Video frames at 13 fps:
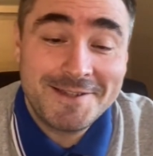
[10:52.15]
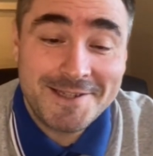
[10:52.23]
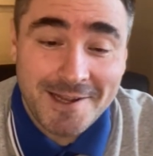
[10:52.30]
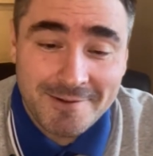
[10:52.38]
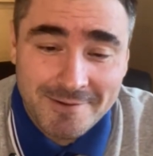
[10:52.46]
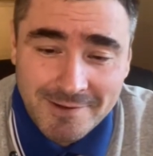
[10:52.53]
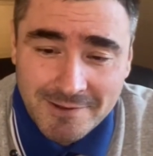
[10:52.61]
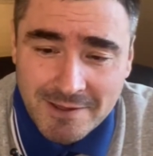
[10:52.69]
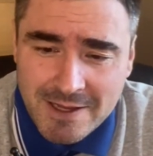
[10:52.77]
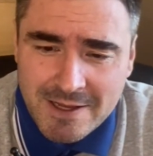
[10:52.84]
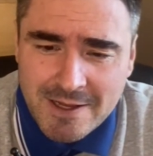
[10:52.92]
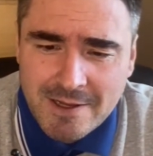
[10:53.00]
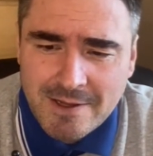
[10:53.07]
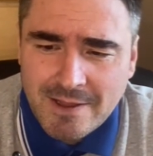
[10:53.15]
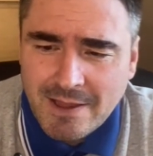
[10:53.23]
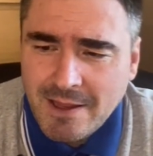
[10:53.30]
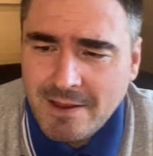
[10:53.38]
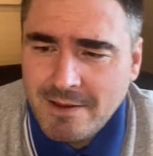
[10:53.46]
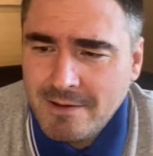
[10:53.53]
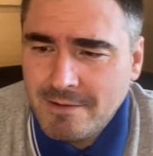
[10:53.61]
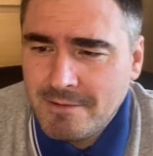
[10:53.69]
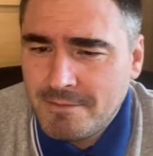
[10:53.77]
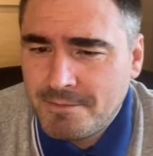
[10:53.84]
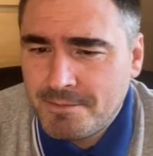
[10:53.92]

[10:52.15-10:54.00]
general uh,